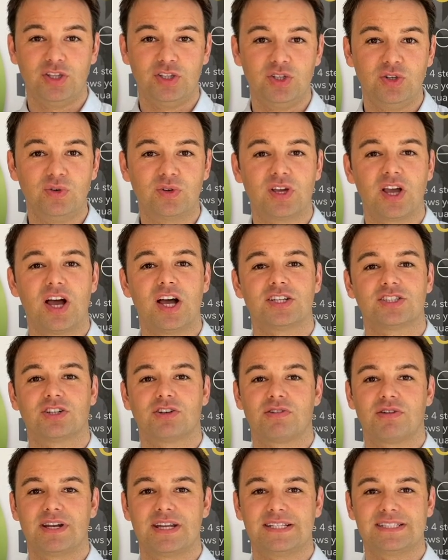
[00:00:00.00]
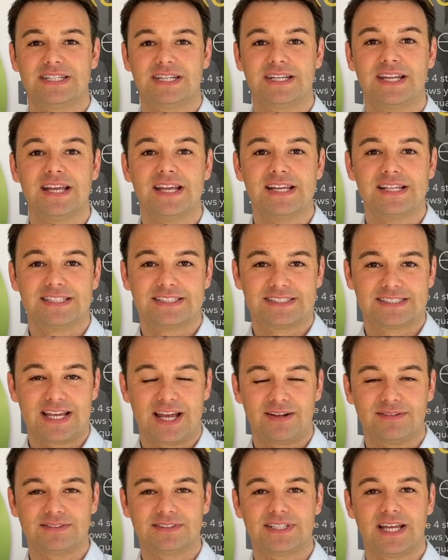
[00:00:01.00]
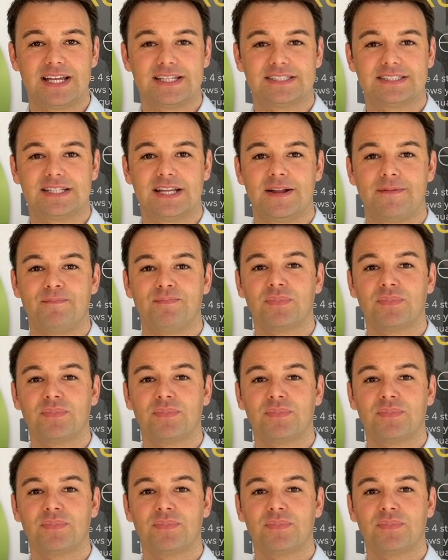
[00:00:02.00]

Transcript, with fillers: UCAS accredited sound testing.